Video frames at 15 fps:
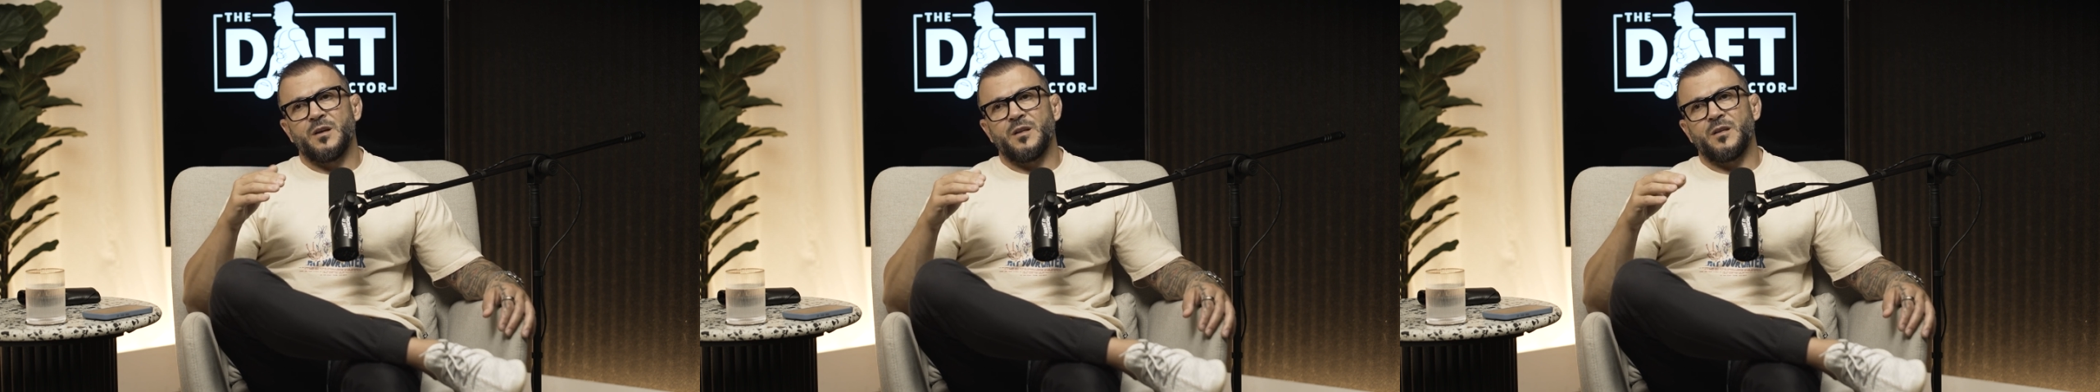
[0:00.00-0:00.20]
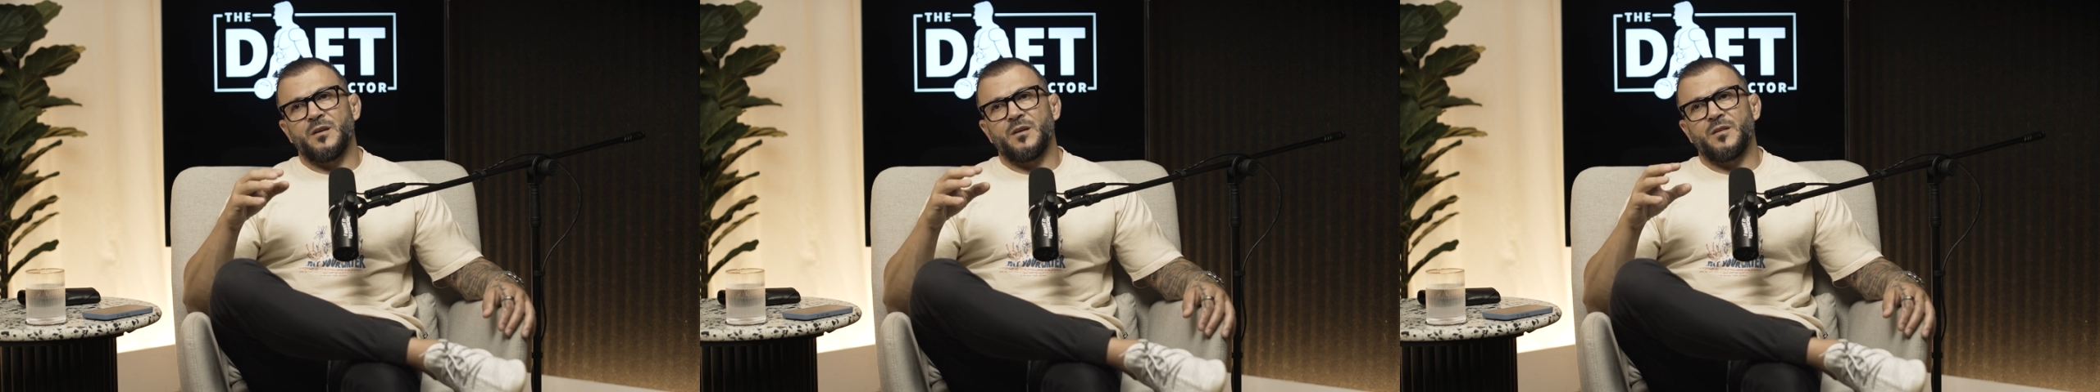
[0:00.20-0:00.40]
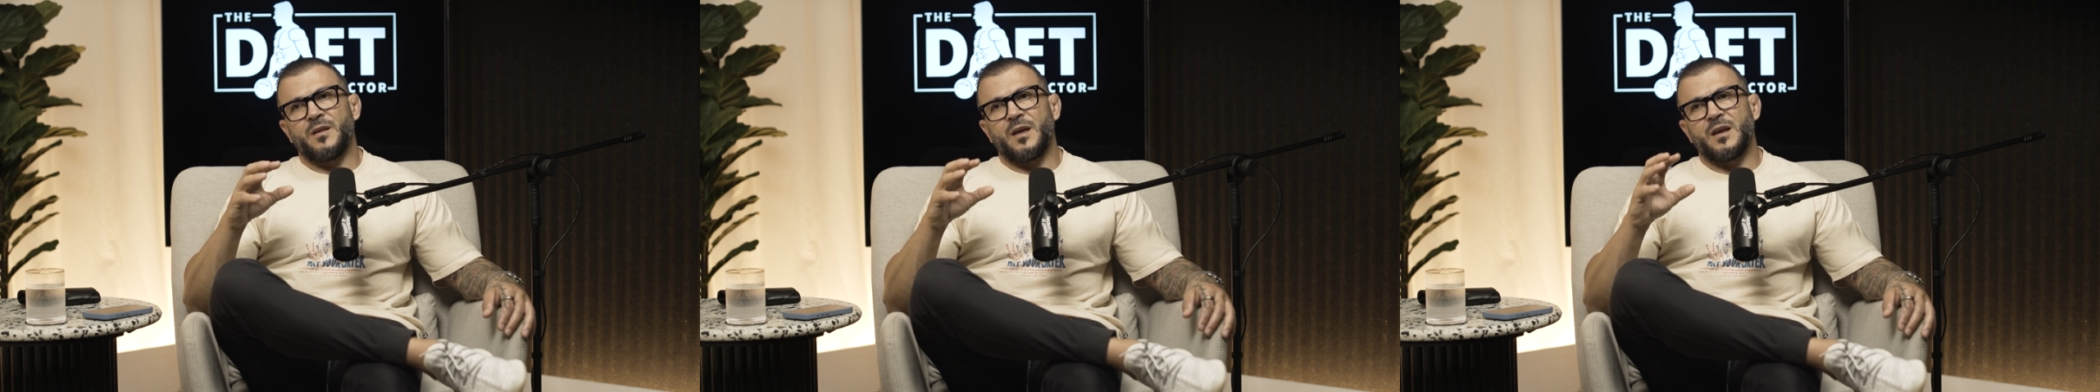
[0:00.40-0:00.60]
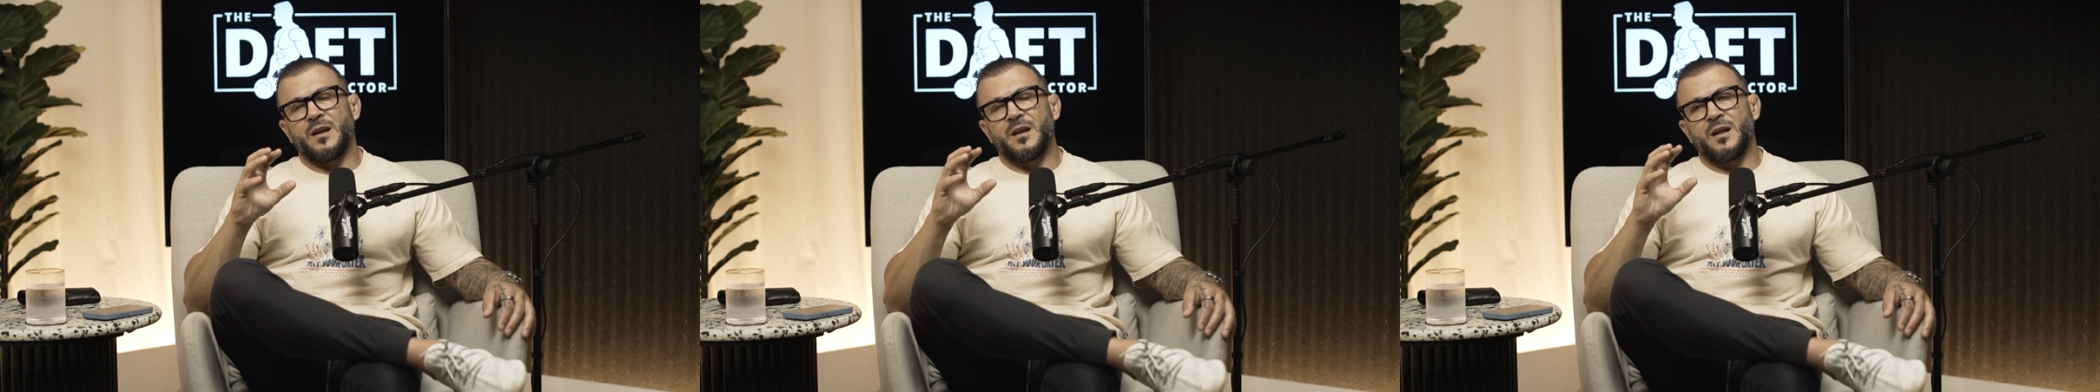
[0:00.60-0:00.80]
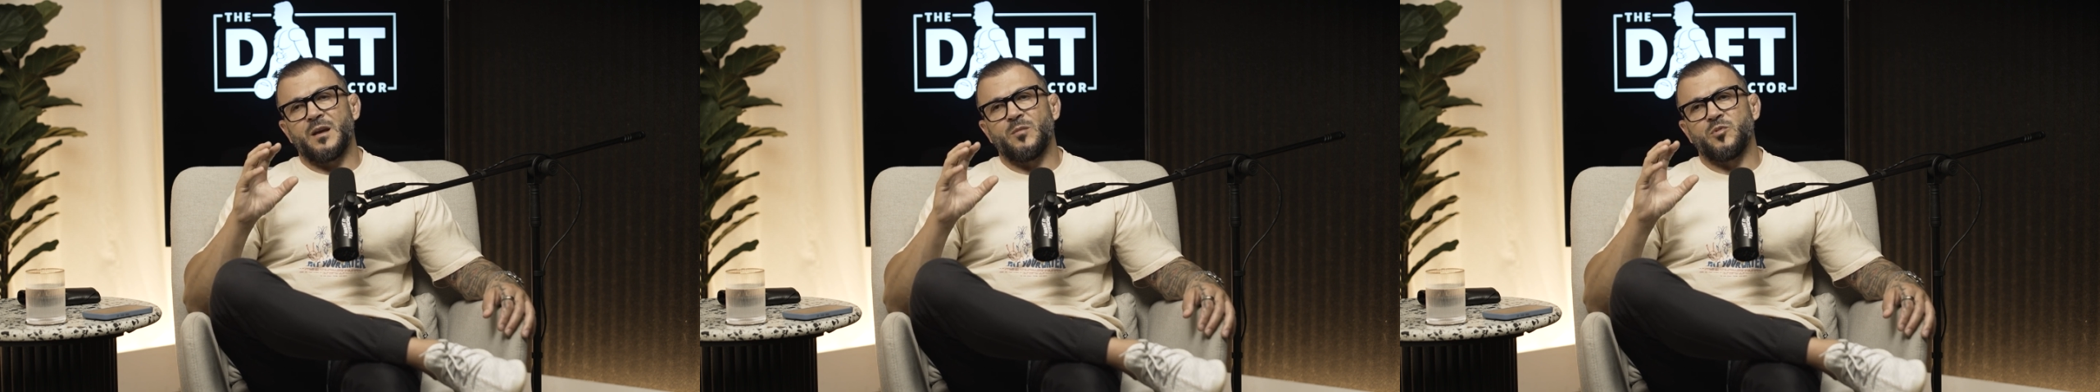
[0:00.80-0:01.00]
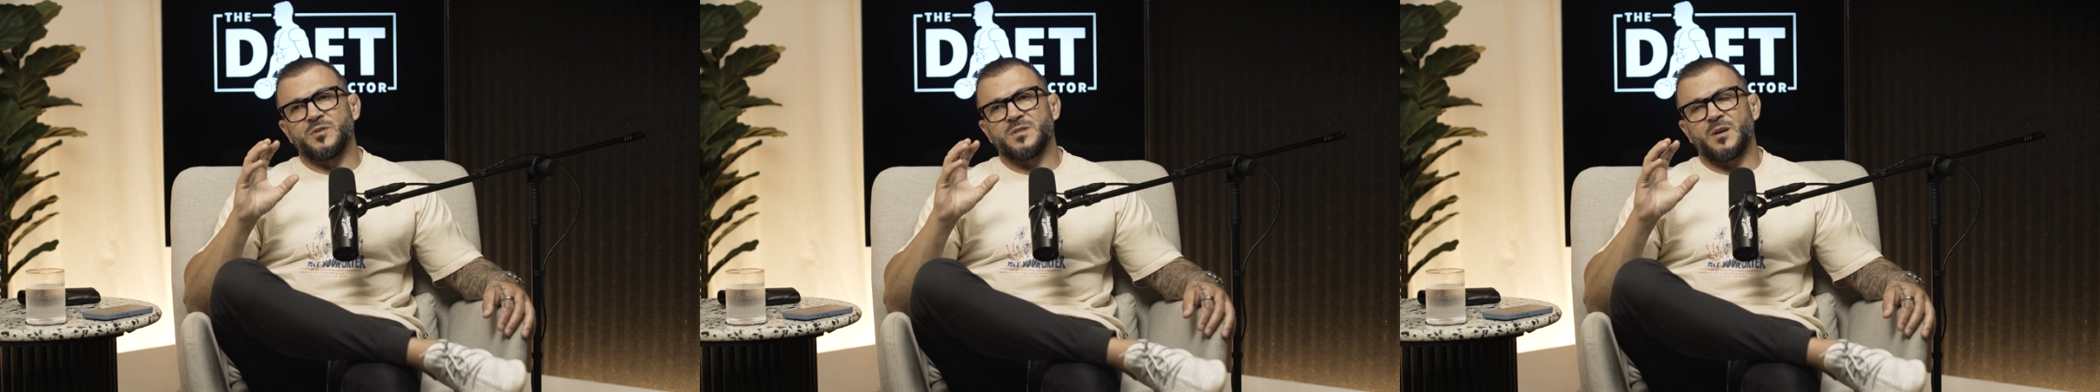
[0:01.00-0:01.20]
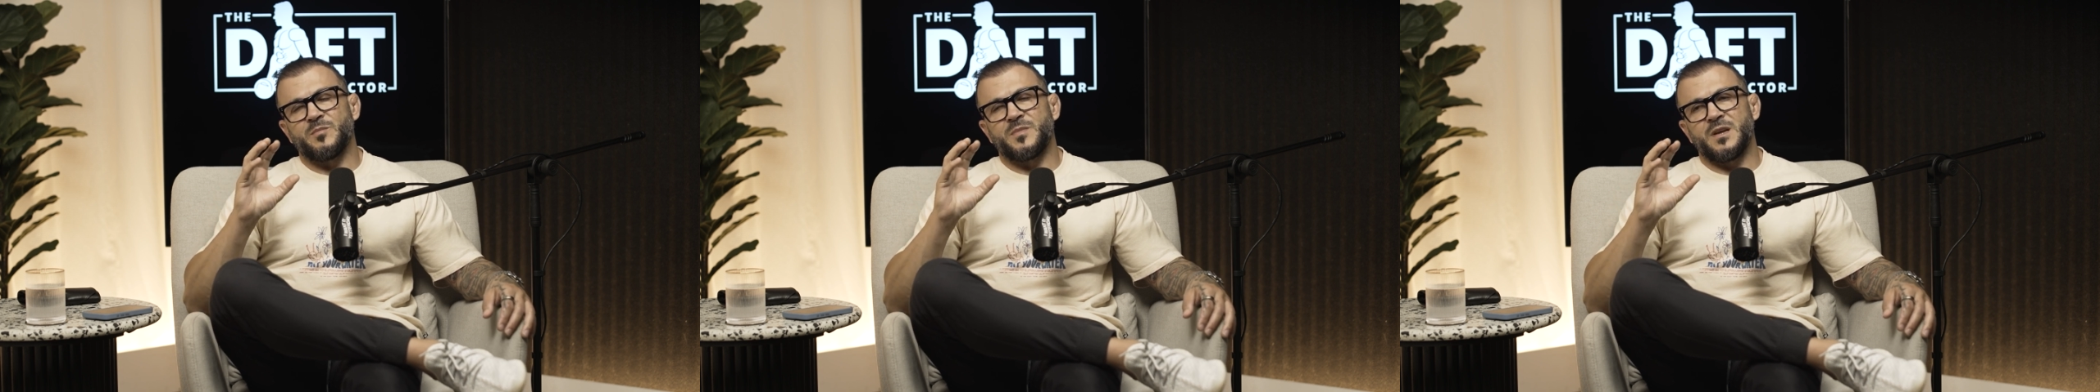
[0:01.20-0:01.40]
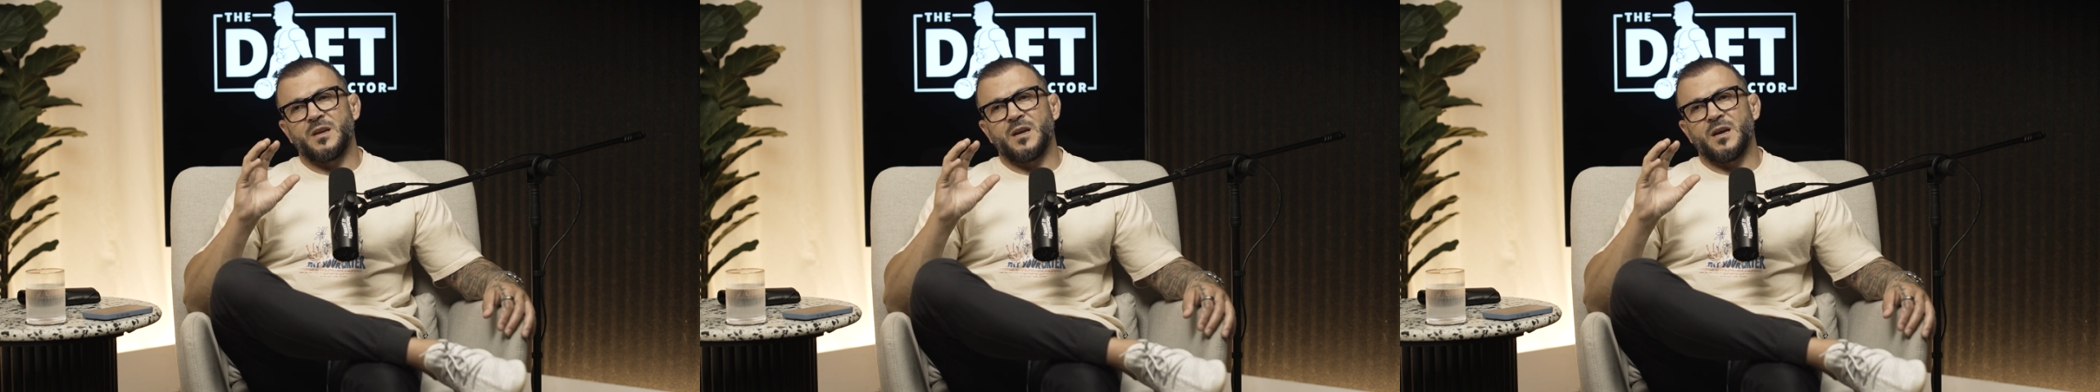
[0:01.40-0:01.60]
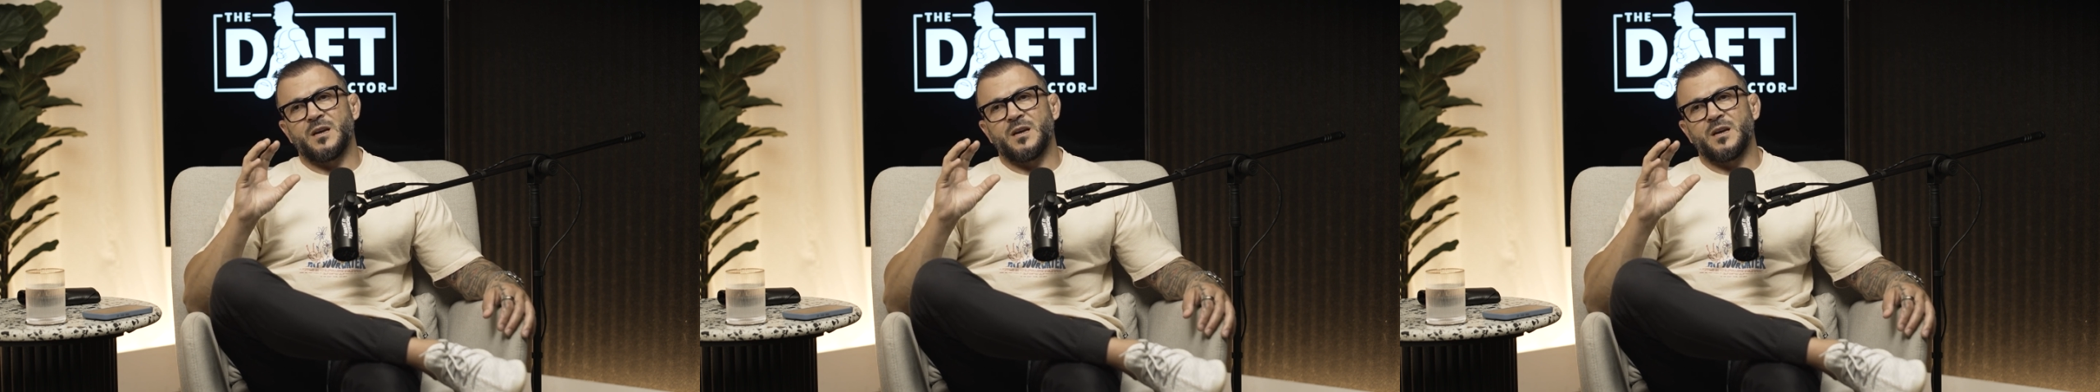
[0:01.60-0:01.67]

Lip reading: They can label something